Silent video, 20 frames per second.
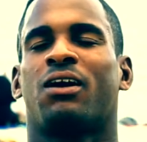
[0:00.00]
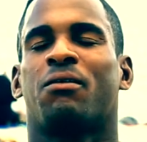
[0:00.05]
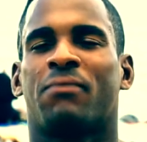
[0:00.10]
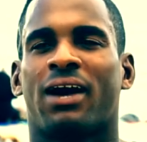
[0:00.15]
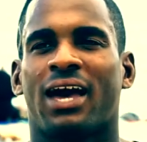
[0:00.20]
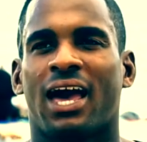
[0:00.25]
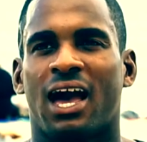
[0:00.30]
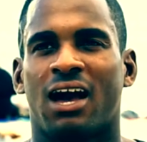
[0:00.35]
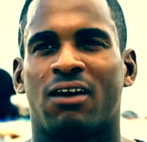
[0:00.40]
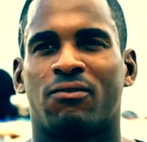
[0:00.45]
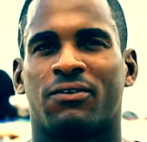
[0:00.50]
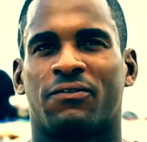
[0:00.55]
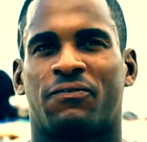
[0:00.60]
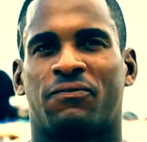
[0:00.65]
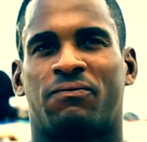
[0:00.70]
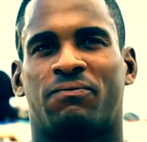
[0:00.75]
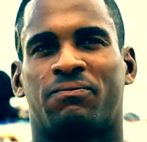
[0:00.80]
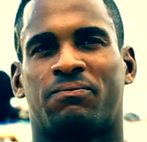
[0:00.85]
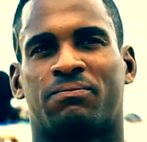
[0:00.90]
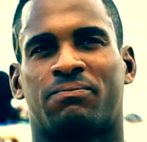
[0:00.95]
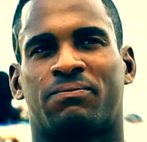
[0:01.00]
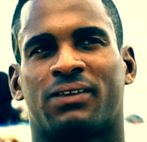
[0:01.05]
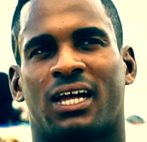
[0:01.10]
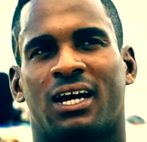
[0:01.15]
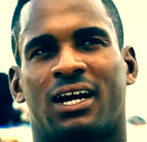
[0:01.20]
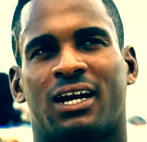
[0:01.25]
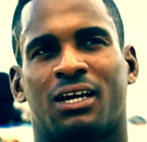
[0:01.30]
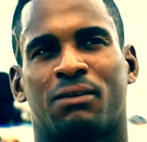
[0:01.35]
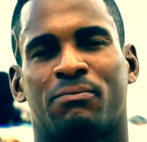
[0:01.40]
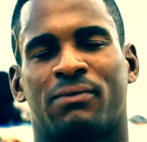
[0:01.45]
problem I have with
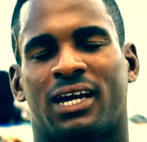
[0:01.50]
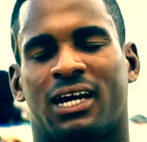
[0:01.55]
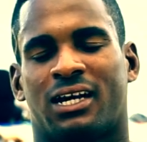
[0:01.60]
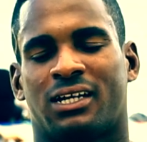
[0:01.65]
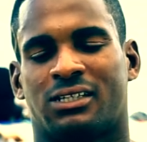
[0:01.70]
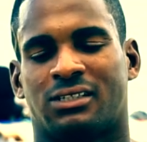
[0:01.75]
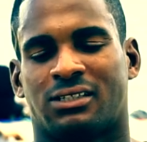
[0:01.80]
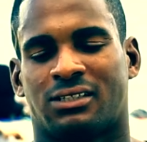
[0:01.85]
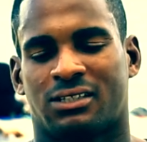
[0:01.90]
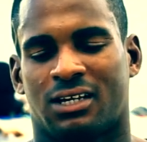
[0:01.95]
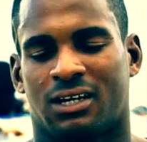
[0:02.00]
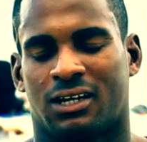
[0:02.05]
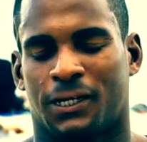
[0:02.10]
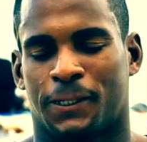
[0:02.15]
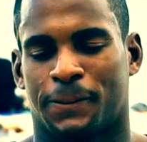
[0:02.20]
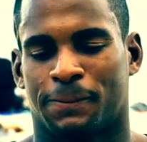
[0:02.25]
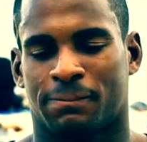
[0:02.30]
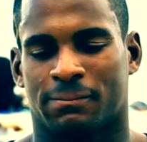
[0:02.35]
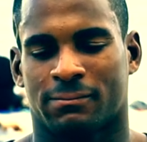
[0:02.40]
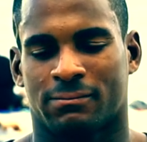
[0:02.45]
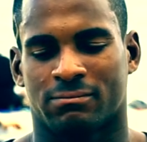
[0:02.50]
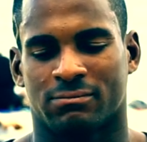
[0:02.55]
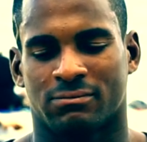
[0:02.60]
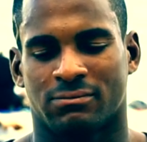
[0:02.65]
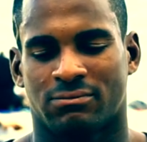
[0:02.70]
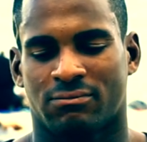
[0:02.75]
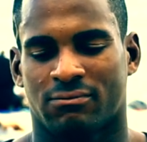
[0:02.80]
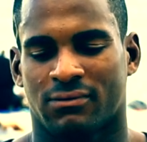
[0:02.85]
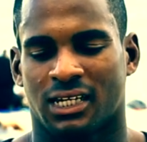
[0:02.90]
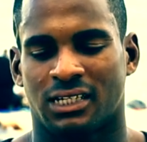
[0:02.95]
flying, man, is um,
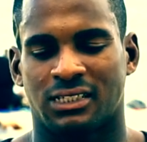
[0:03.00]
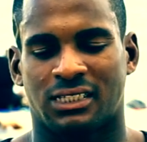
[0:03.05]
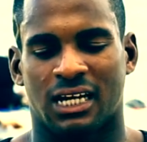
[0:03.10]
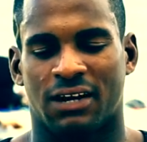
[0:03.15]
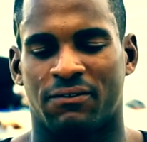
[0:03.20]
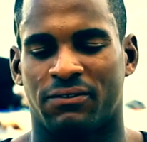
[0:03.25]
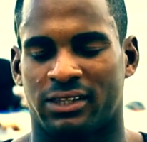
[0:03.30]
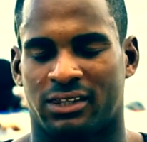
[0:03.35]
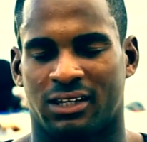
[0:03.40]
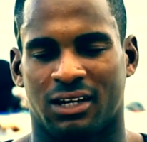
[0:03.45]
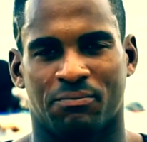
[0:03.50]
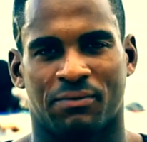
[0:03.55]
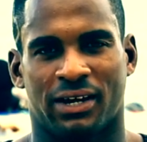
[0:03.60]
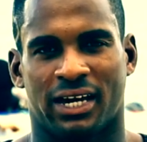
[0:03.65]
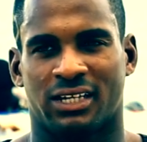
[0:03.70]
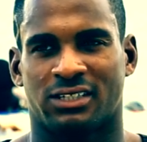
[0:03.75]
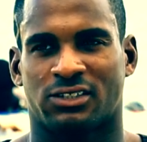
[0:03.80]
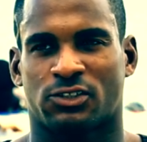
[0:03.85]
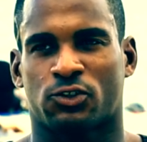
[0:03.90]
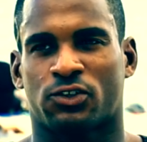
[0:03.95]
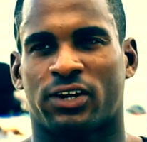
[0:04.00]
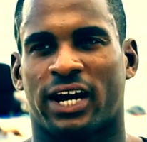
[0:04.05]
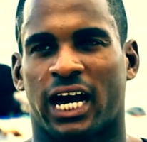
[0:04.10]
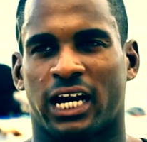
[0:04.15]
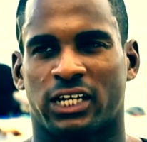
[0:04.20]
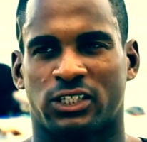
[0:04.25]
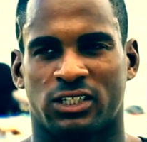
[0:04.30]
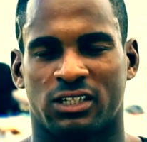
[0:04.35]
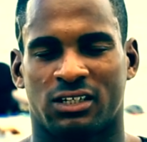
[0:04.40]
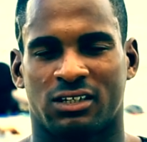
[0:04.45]
everything, man. It's
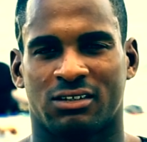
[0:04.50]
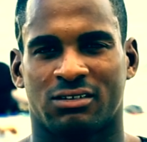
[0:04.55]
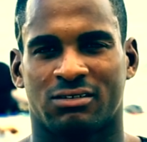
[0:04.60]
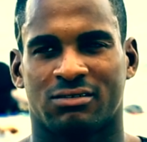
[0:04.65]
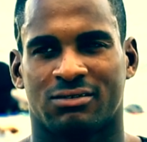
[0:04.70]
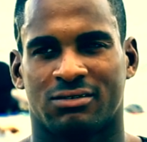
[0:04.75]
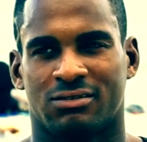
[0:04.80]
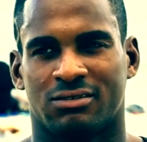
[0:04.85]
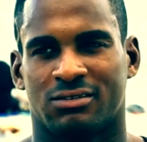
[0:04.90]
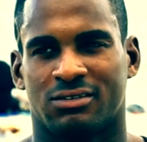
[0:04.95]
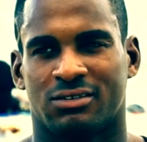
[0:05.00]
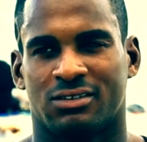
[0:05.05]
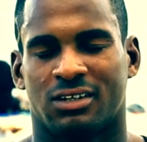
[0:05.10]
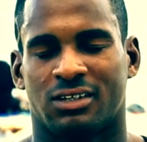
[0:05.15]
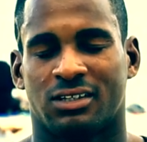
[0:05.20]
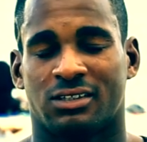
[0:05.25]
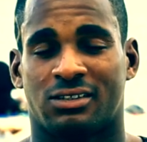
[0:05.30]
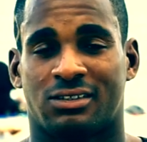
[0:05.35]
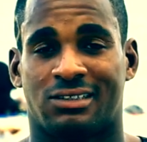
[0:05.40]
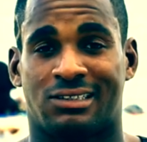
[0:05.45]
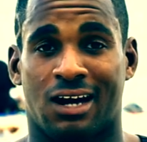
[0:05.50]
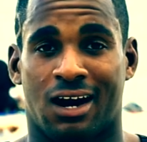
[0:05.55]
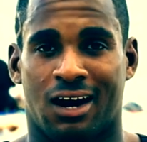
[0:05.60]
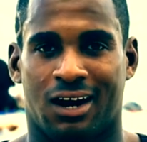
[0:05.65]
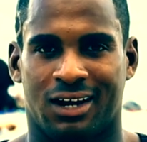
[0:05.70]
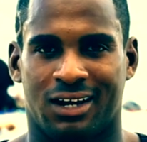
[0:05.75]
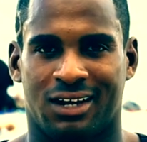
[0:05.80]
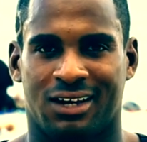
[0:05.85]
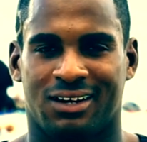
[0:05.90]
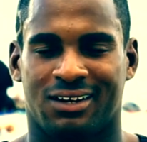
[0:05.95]
crashing, it's
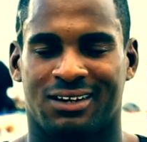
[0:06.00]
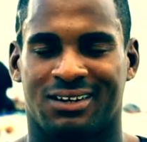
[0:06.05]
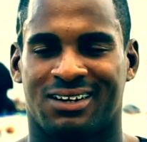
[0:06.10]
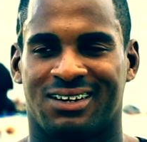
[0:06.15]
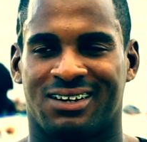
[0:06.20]
dying.